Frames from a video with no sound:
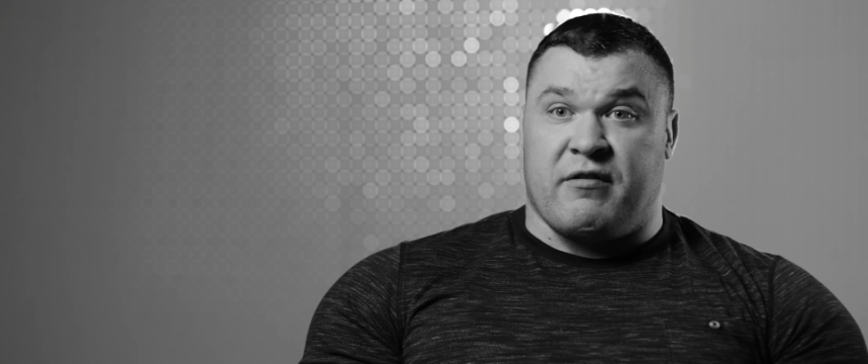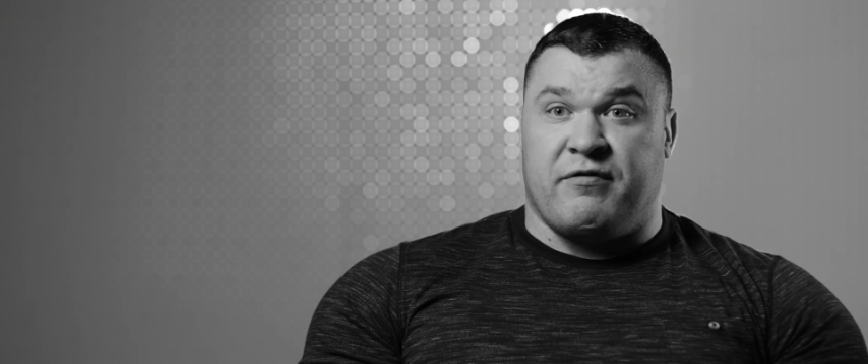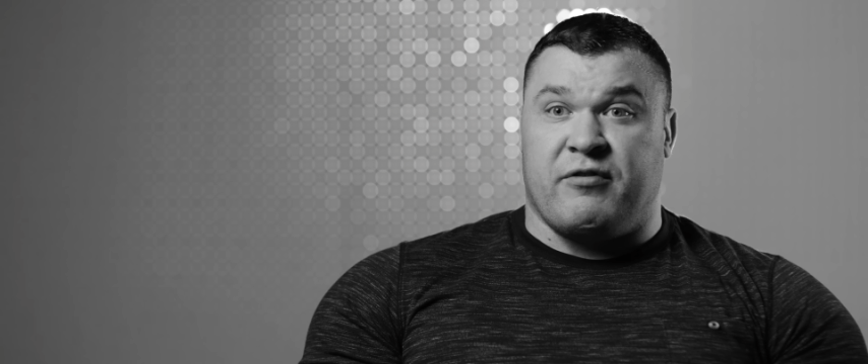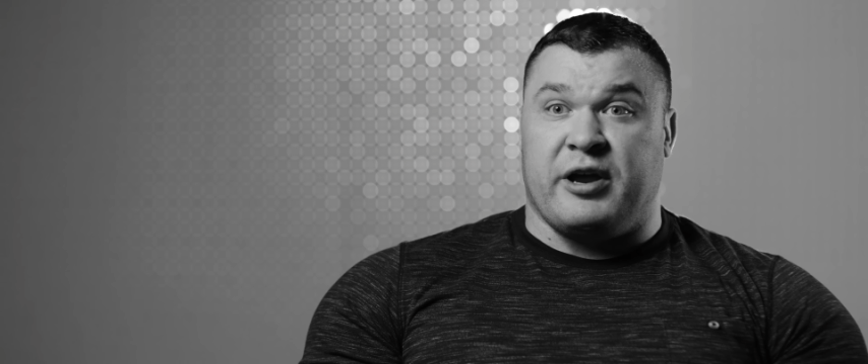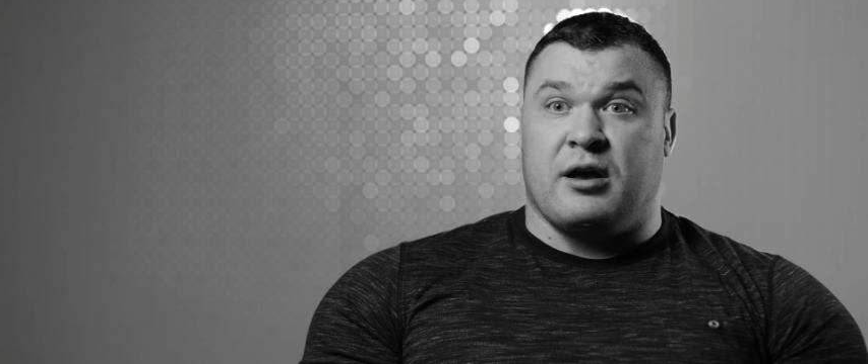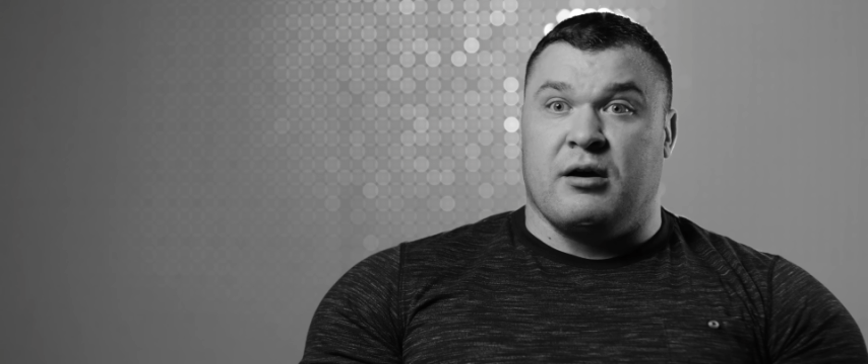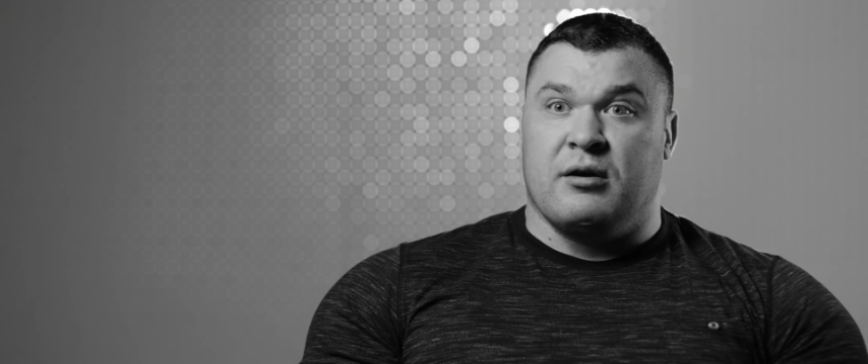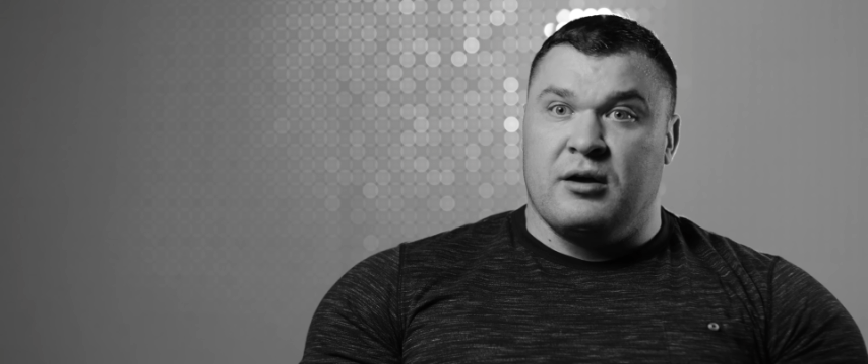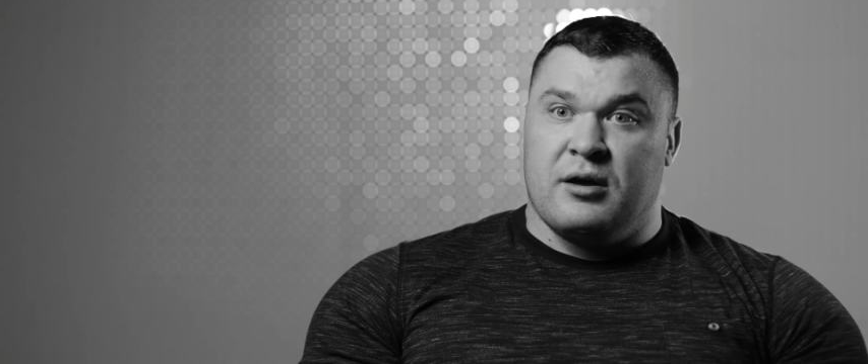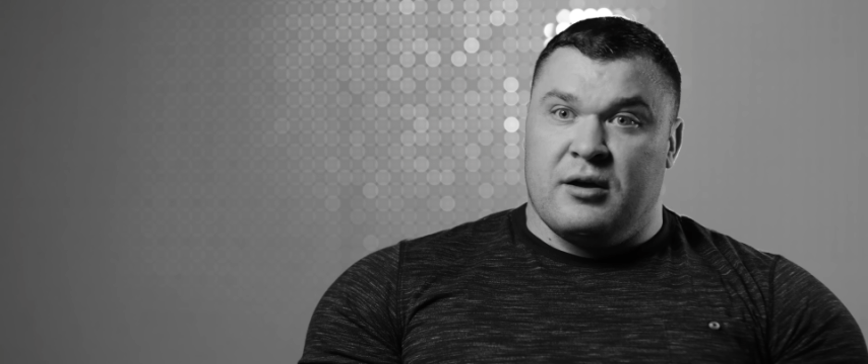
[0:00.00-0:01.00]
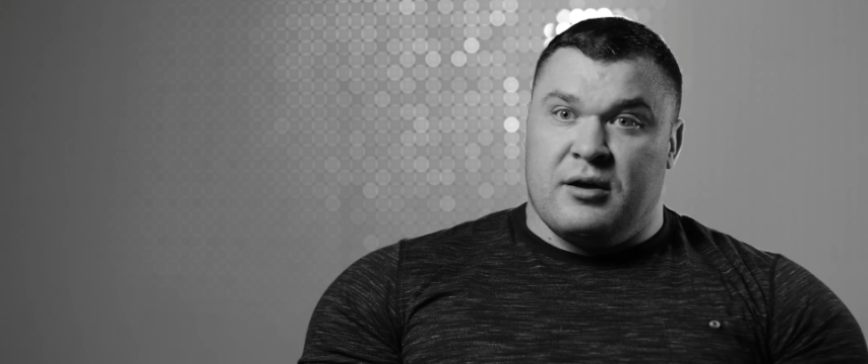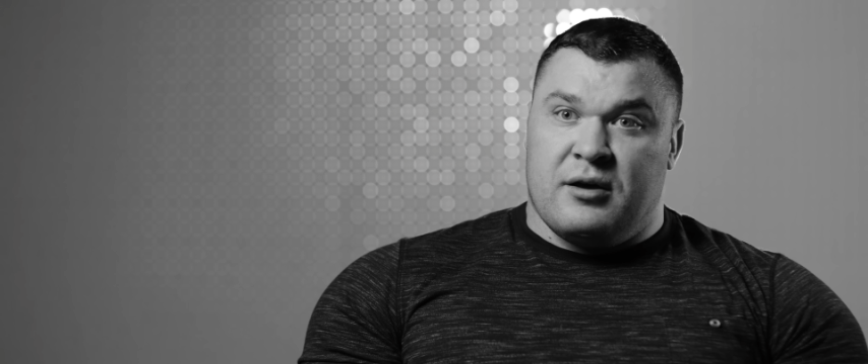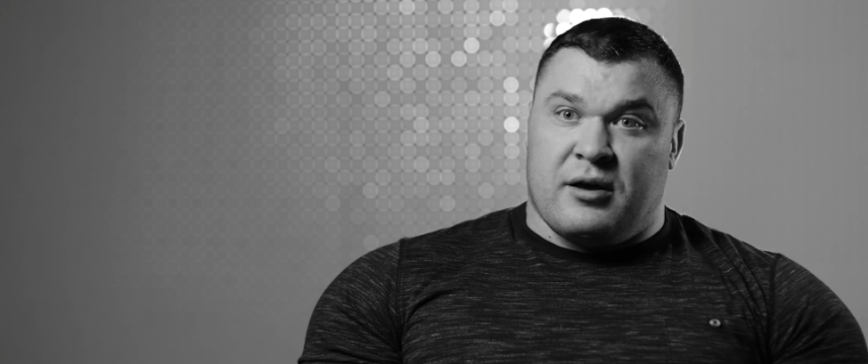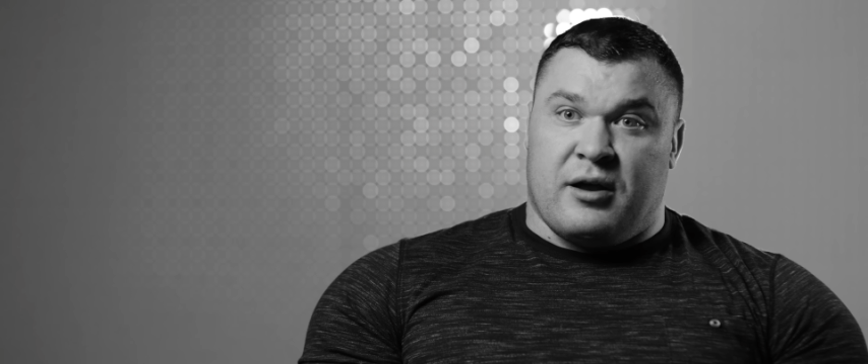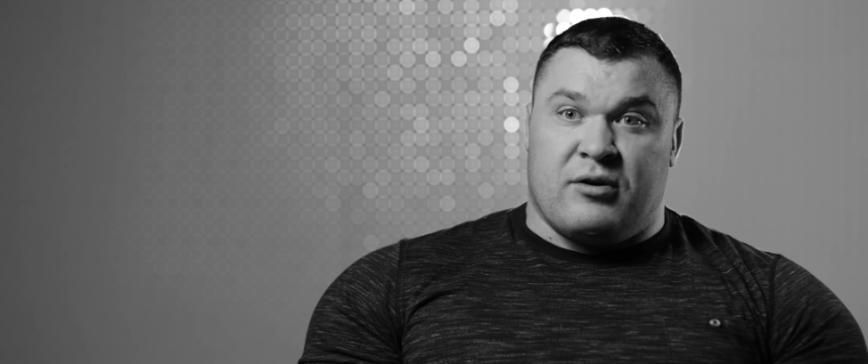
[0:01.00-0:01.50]
freak.
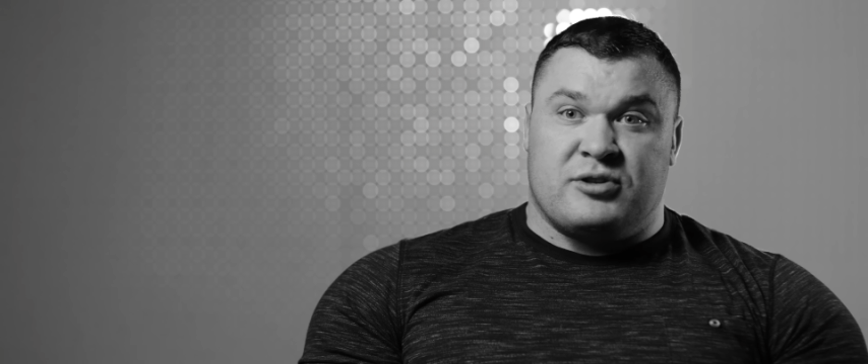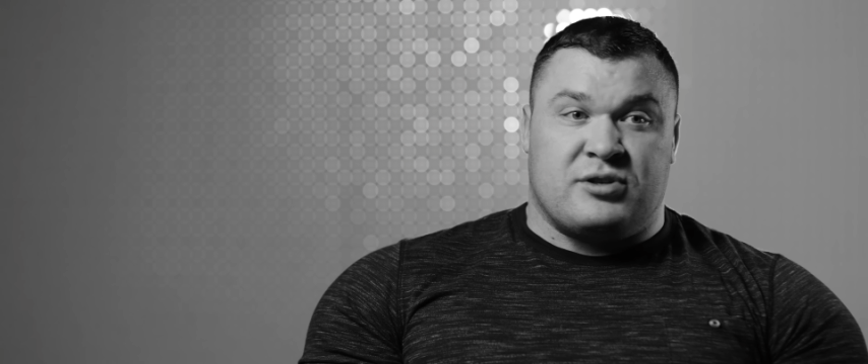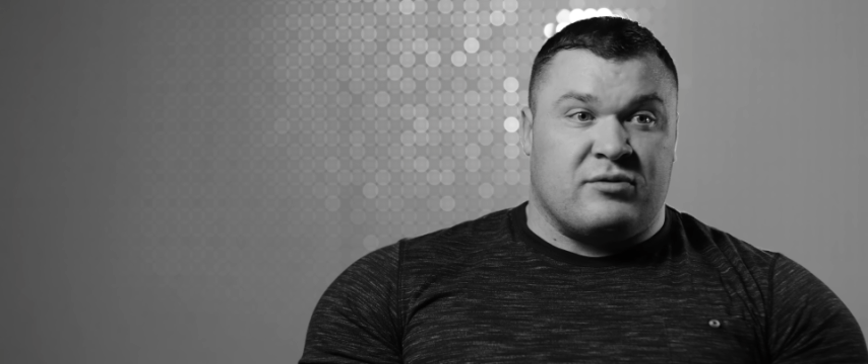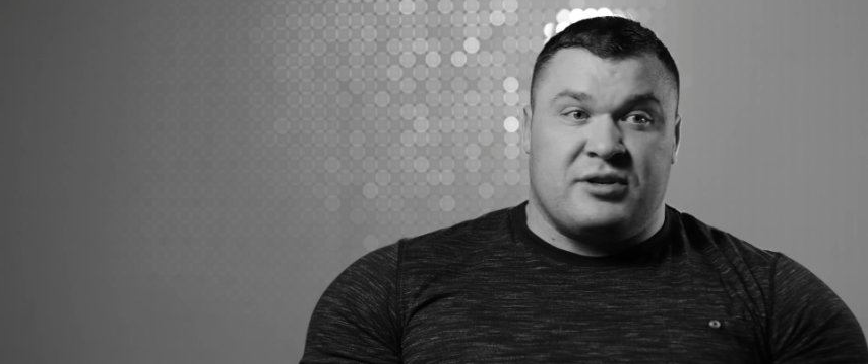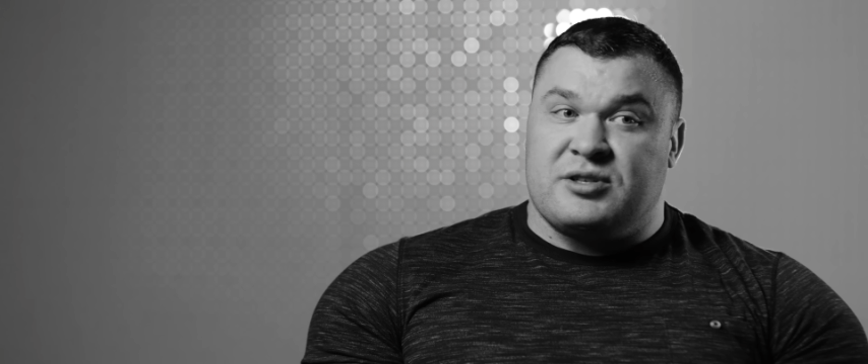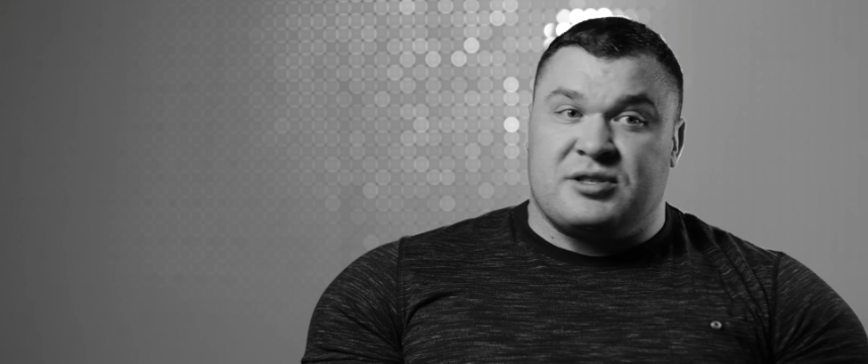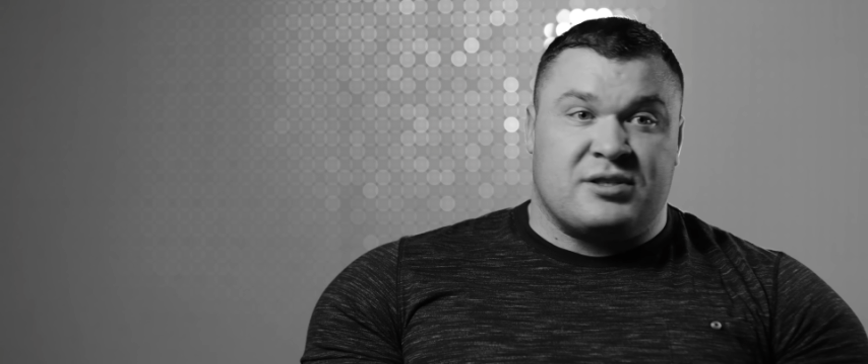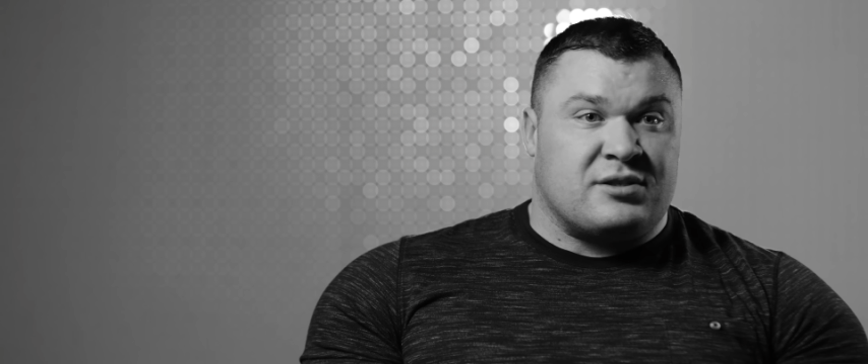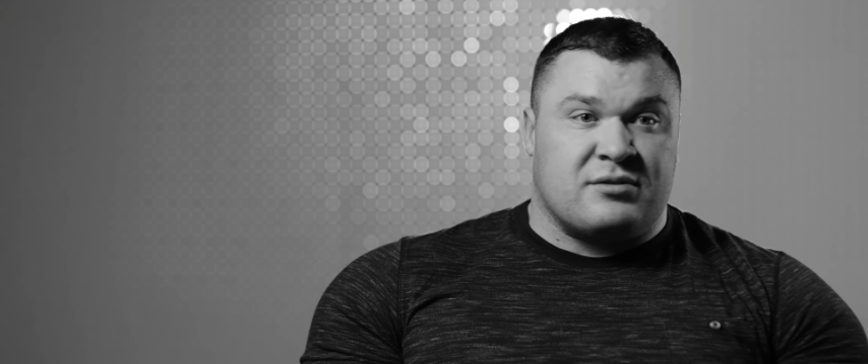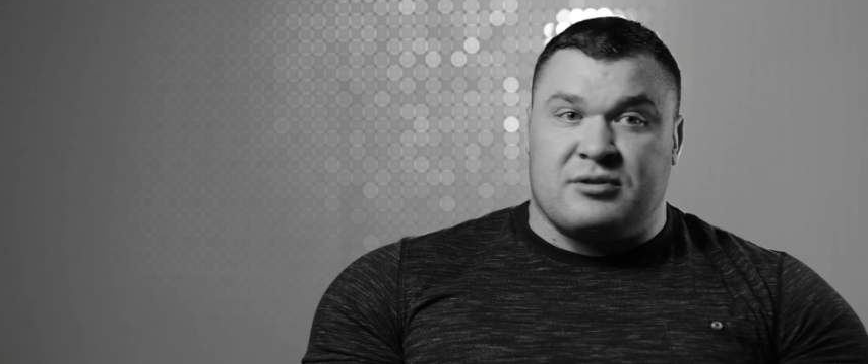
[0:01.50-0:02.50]
You know, so there's